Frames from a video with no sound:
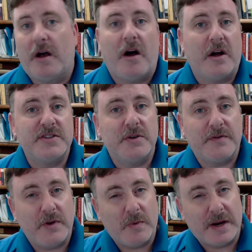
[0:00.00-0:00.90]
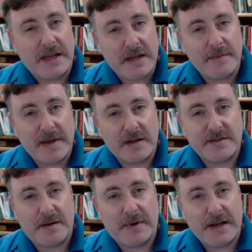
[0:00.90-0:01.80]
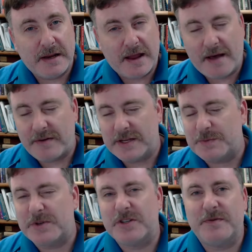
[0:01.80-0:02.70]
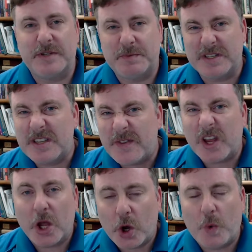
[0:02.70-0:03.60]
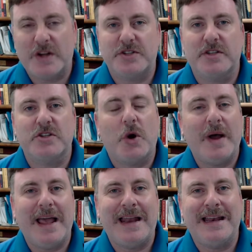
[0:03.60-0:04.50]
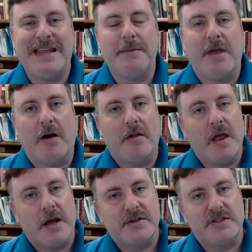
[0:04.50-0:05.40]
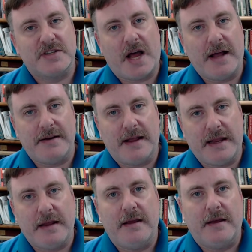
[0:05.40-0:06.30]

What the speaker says: Also, if you want to email somebody and you have any specific questions, go ahead and email Scott Denny